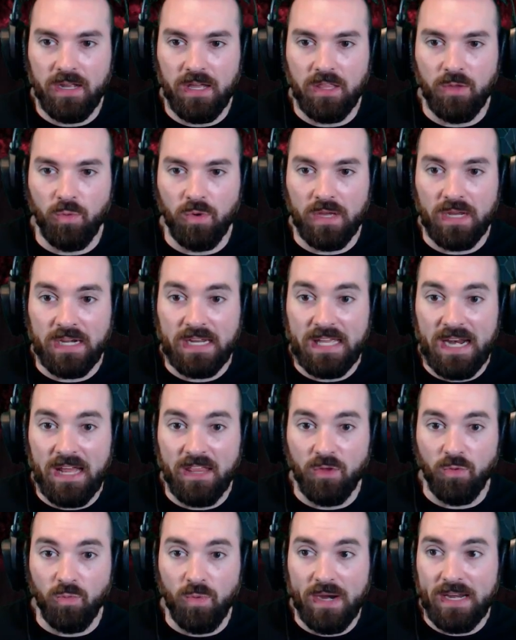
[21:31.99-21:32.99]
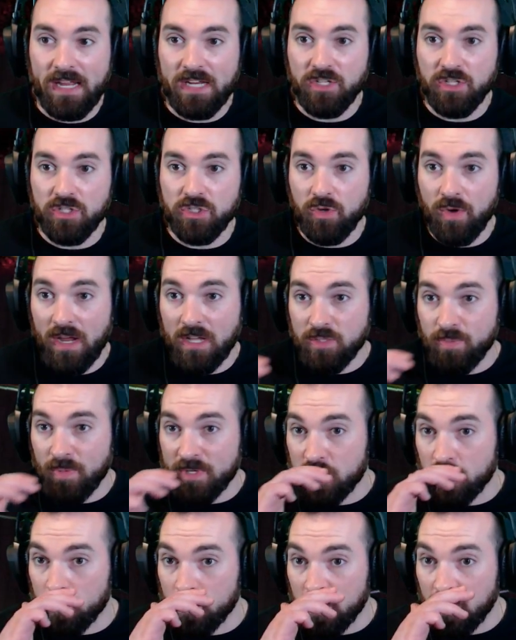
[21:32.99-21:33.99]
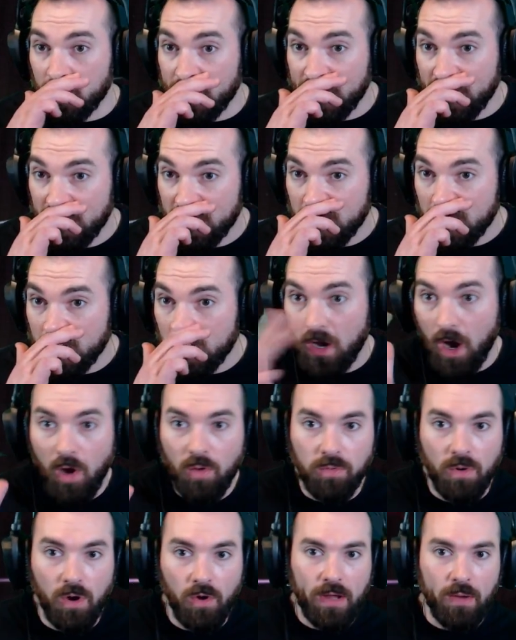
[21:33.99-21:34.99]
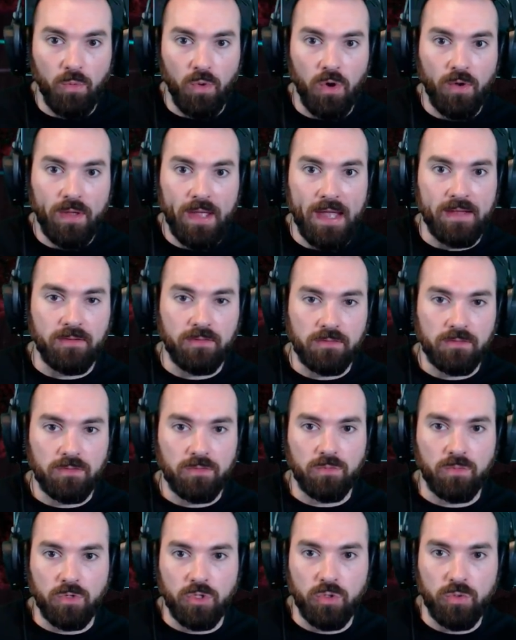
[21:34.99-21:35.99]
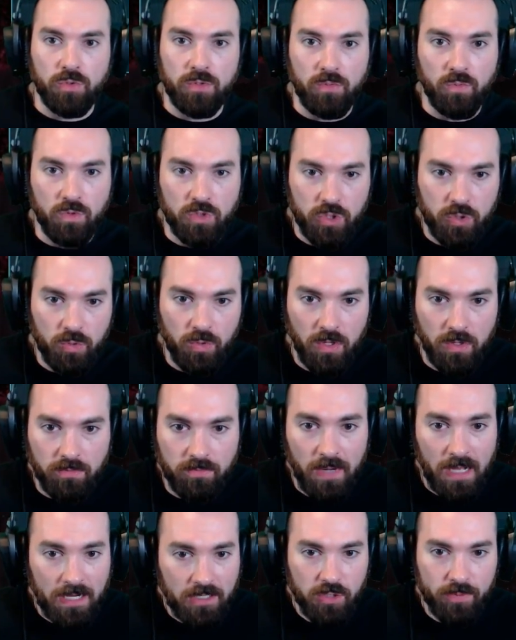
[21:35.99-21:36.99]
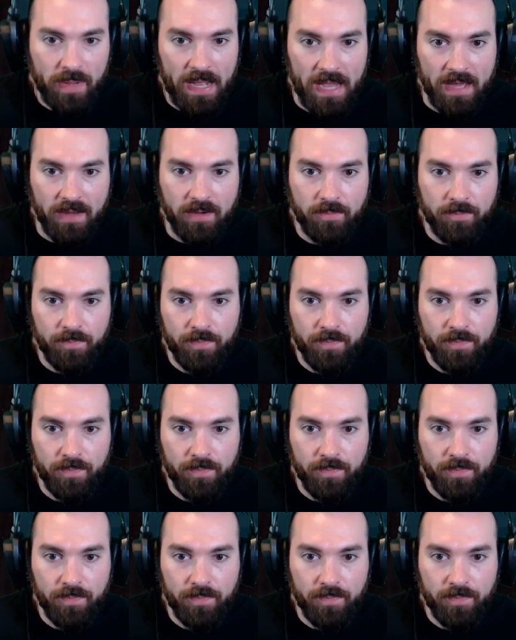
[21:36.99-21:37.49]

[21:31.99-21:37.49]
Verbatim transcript: And then we're going to get out of the radiation zone. How's my suit doing? Oh, okay. We're okay. We're doing, we're doing not too bad.